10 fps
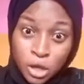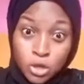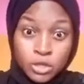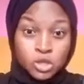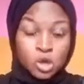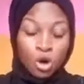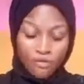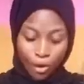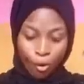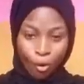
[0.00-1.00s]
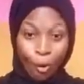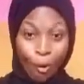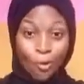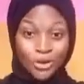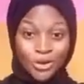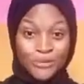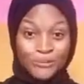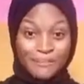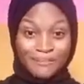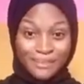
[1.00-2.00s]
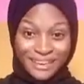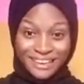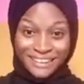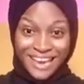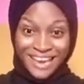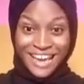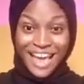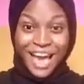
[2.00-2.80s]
Do not talk of a whole human being, like